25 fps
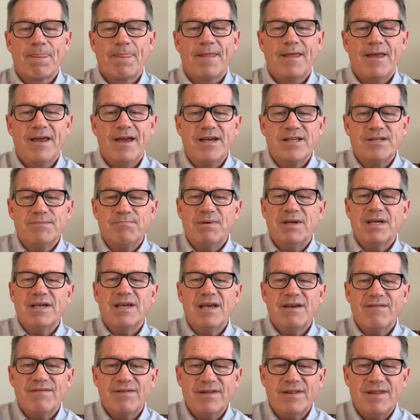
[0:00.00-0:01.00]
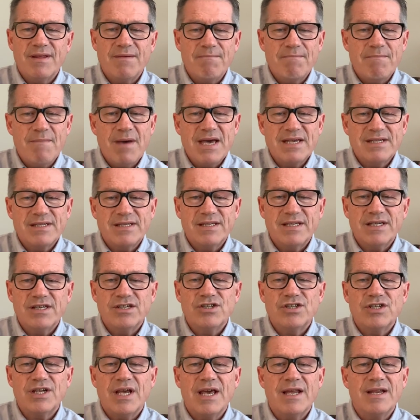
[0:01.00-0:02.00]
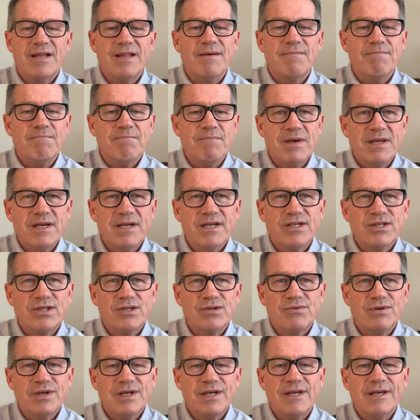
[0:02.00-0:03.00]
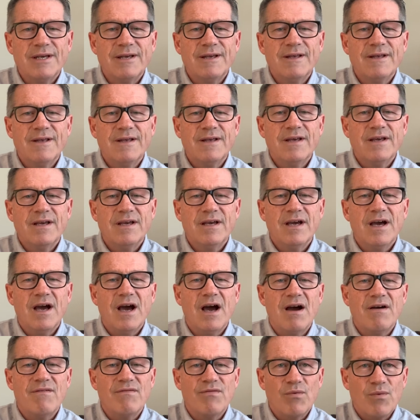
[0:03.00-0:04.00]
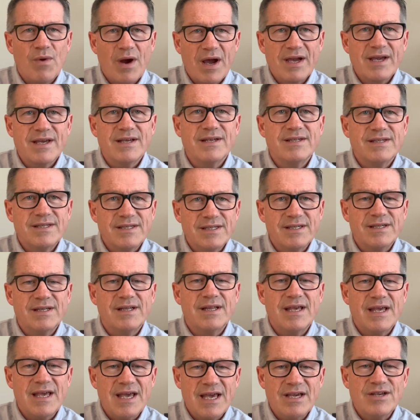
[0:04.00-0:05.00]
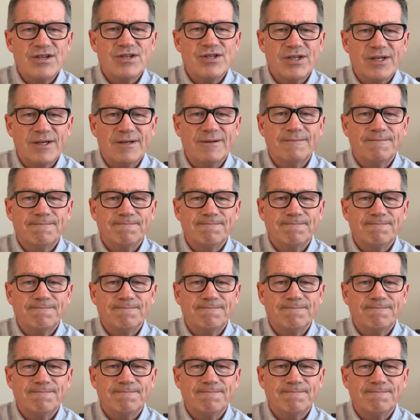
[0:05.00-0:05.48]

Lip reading: has been given the message and the ministry of reconciliation.